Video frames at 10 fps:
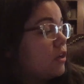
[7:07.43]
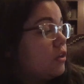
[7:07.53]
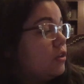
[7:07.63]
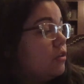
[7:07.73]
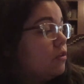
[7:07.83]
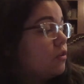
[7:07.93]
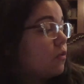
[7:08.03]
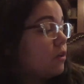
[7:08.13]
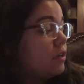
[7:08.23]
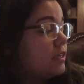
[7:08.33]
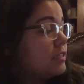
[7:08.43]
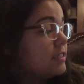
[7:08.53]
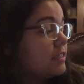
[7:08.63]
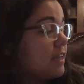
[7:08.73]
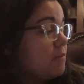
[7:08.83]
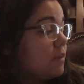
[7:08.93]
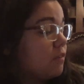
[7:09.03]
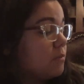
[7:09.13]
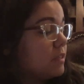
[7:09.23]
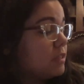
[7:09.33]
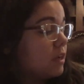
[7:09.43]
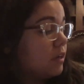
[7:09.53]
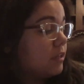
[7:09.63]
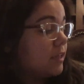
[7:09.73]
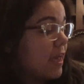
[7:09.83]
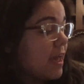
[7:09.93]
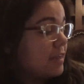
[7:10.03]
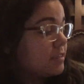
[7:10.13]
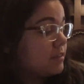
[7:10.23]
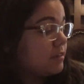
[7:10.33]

unicorn, save me from this ugly hat.